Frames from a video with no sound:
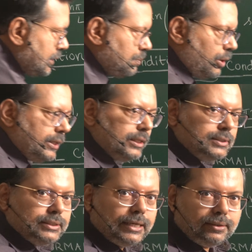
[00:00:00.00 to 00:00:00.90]
this point
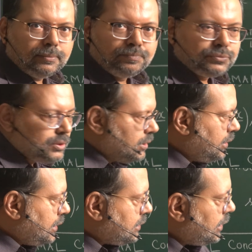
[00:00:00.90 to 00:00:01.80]
is that
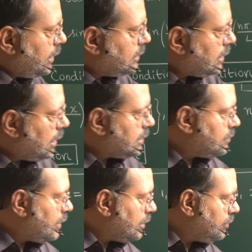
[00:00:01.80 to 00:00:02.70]
in the yesterday's
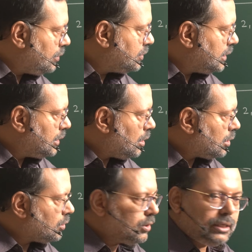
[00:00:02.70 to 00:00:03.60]
class where we have seen the
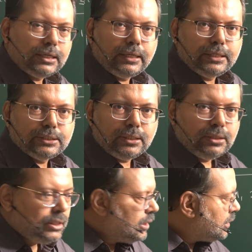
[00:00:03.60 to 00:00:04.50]
orthogonal condition,
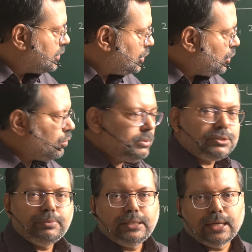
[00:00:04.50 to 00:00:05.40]
0
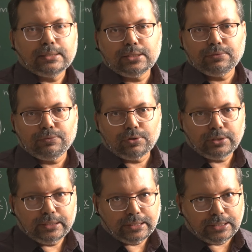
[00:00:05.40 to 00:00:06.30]
must be the answer for
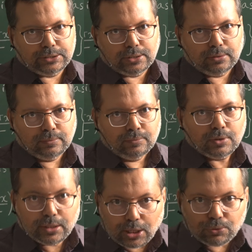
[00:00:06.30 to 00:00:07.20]
the integration.
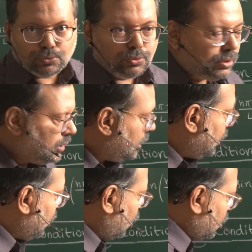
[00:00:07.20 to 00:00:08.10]
Now,
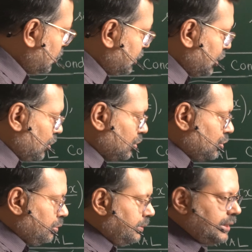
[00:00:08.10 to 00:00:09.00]
non-zero
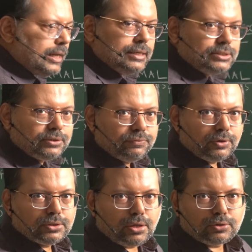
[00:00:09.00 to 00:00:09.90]
should be the answer for the